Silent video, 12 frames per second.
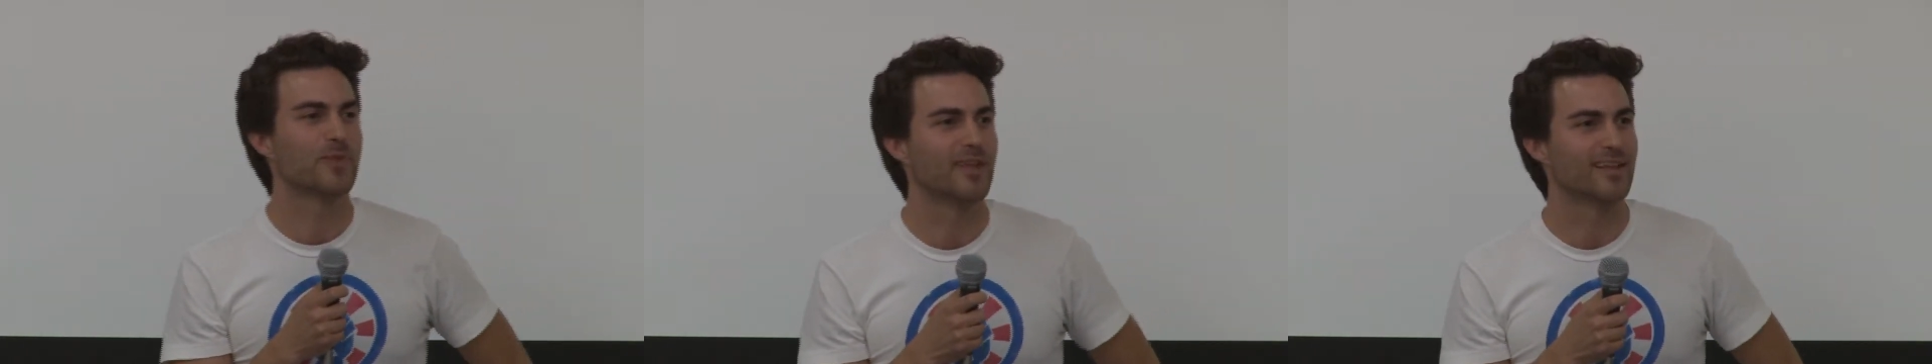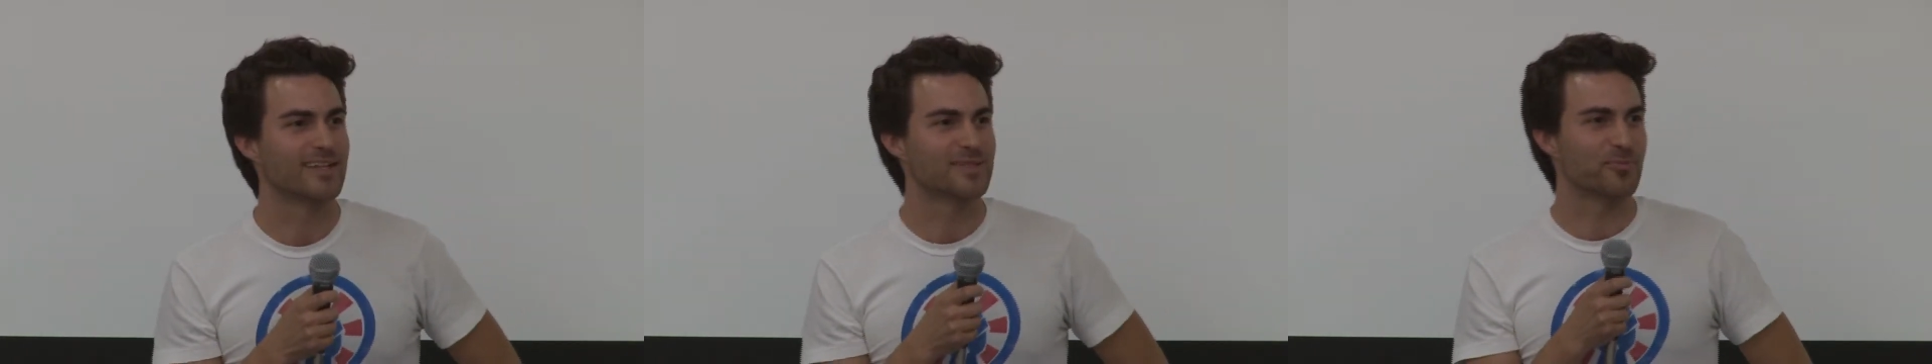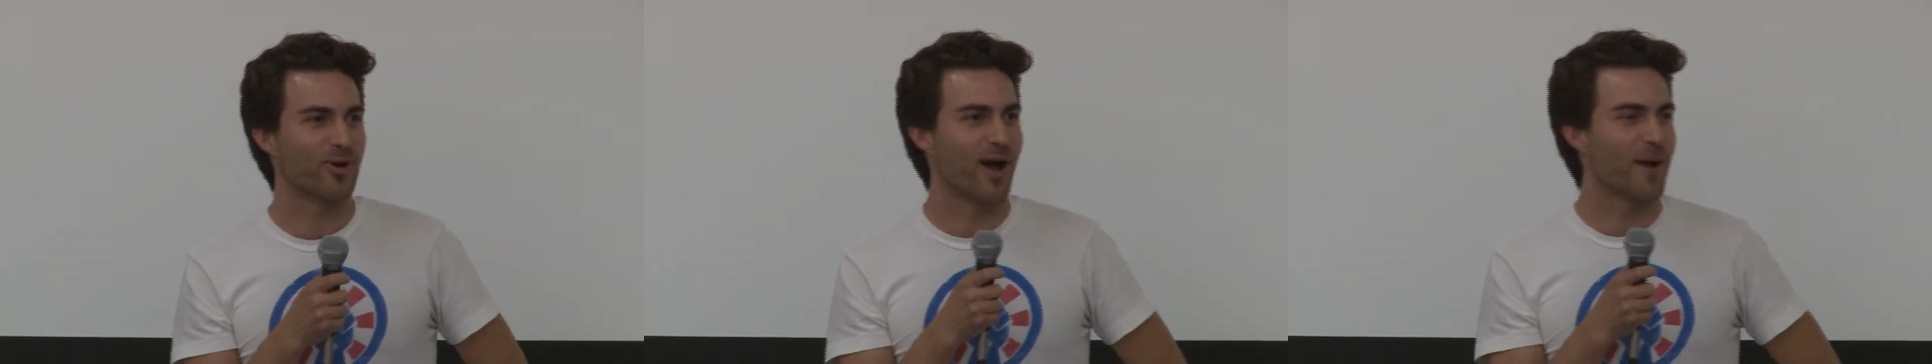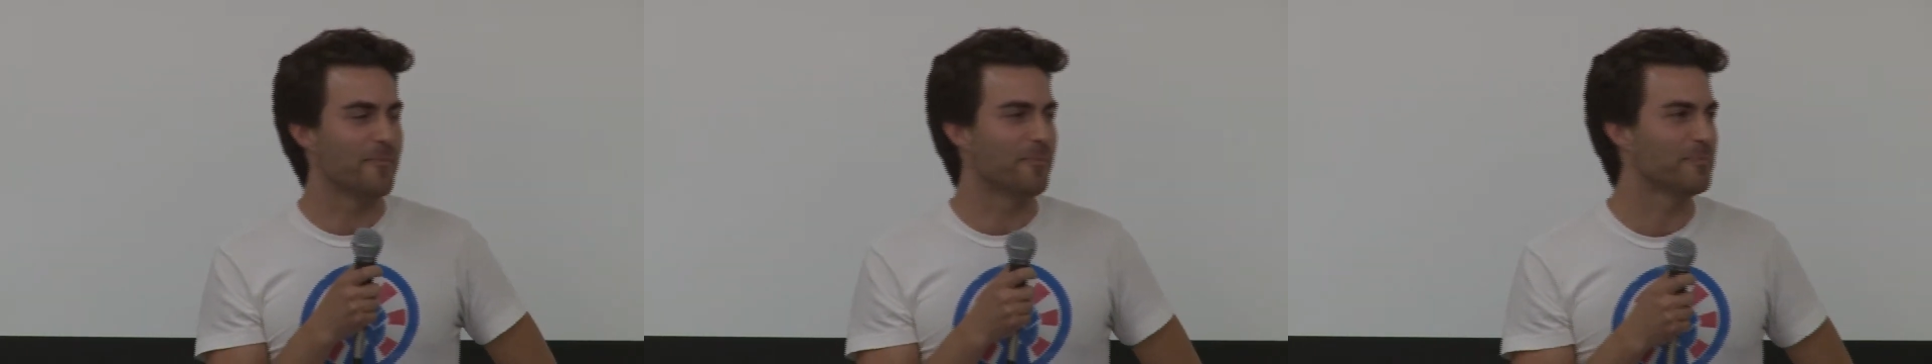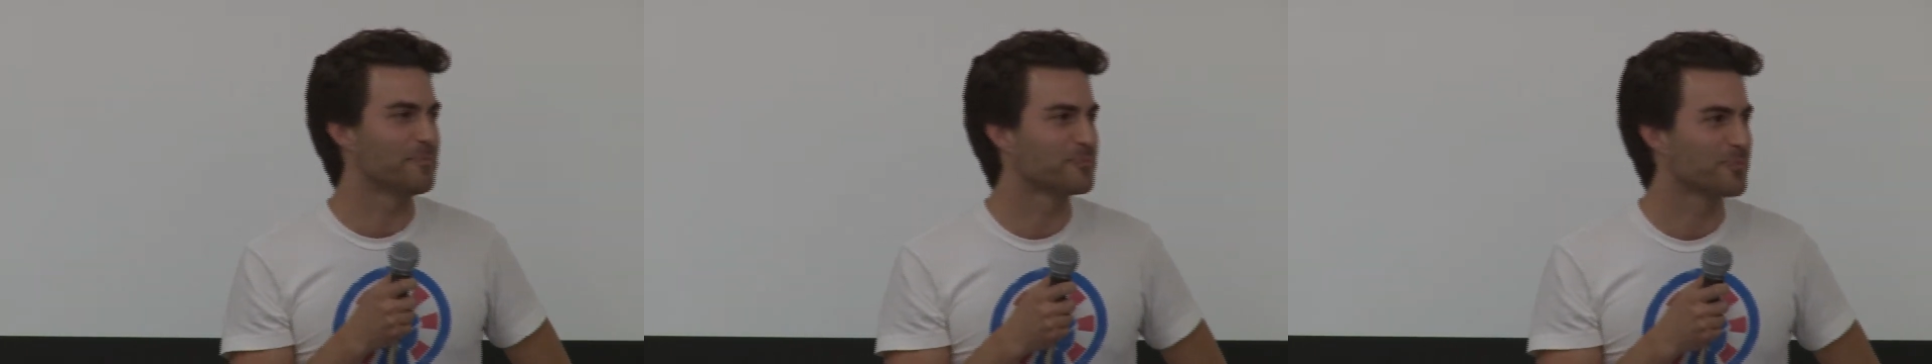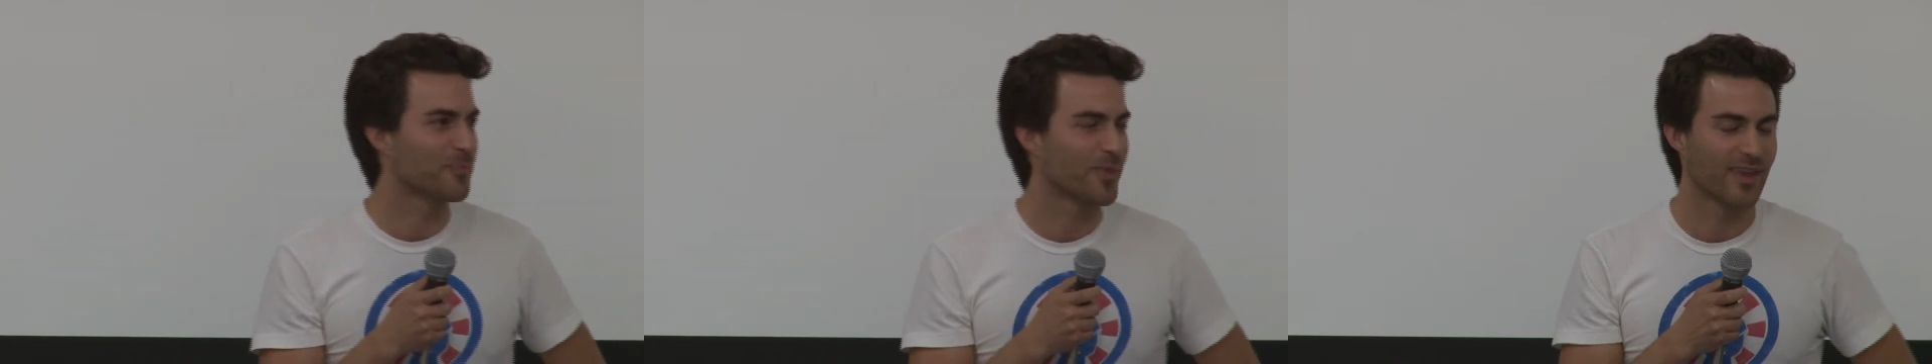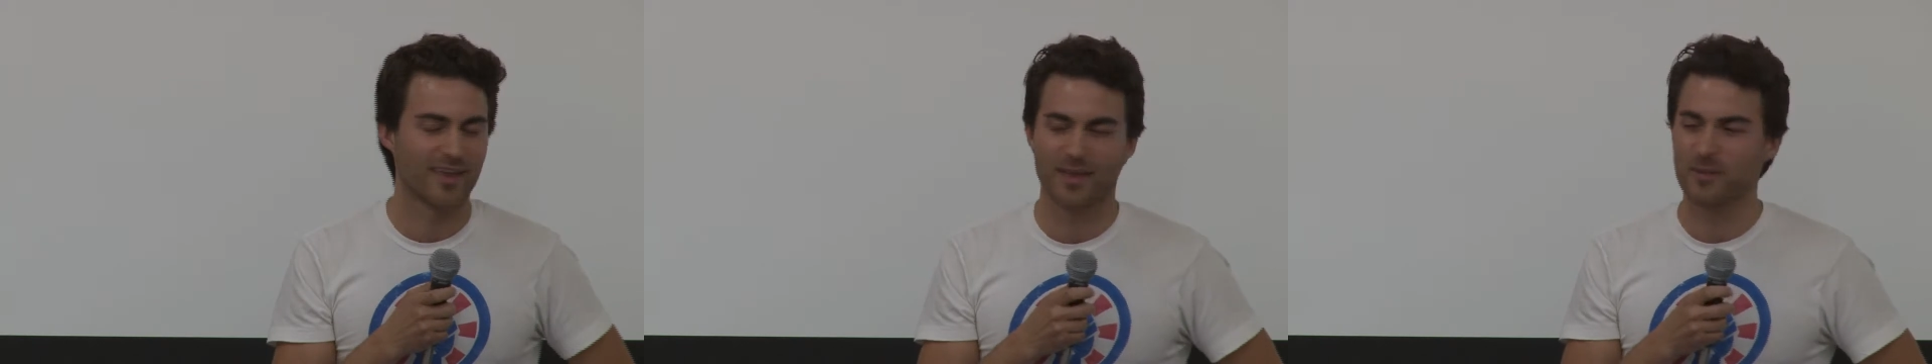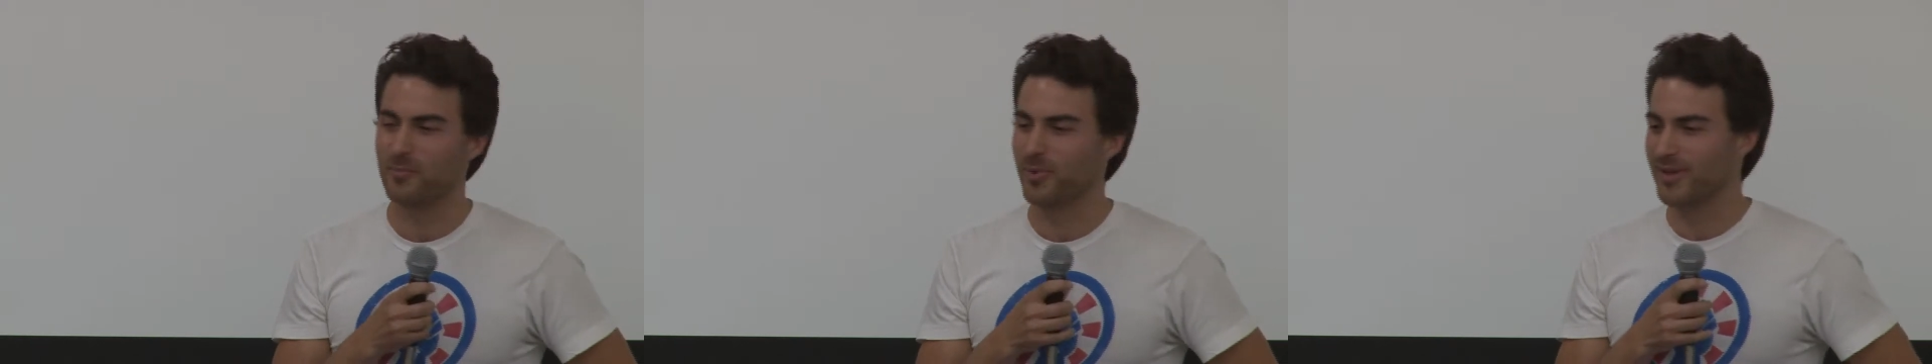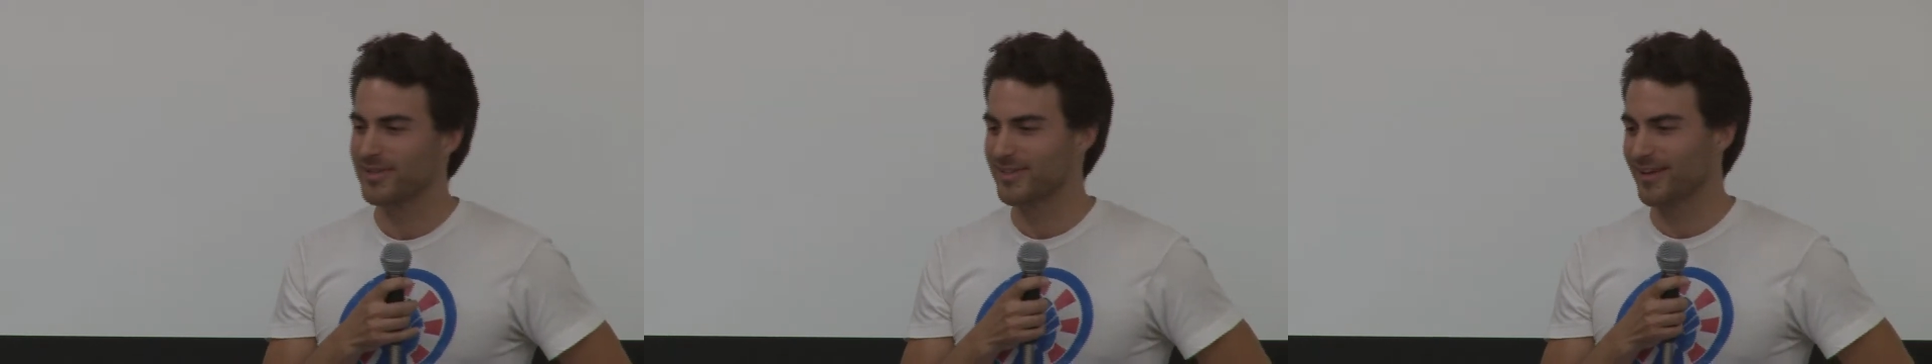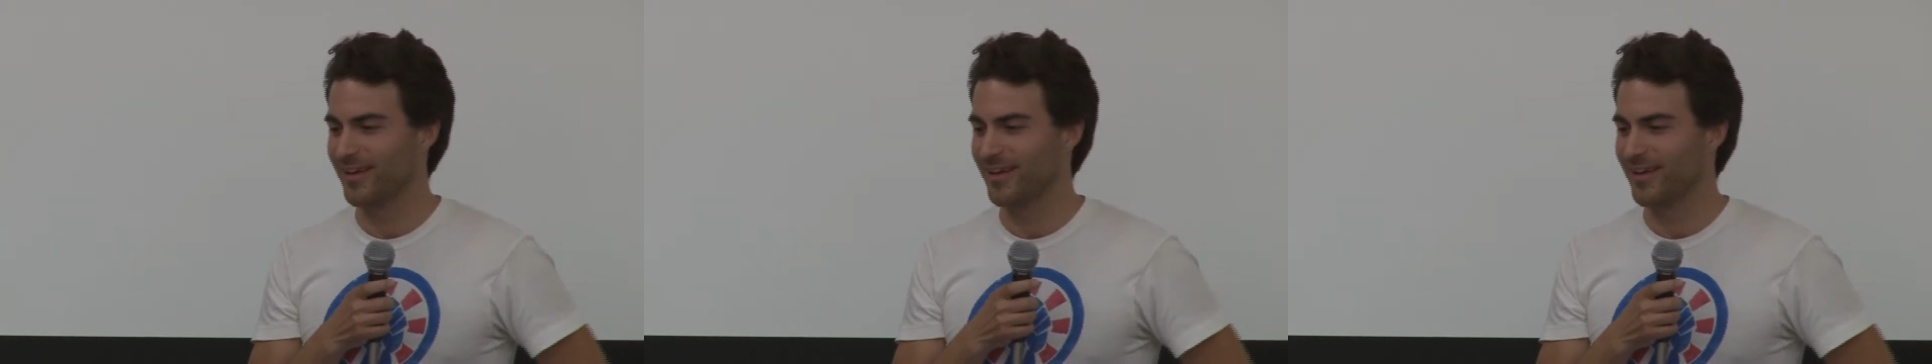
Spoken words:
and that's a problem. But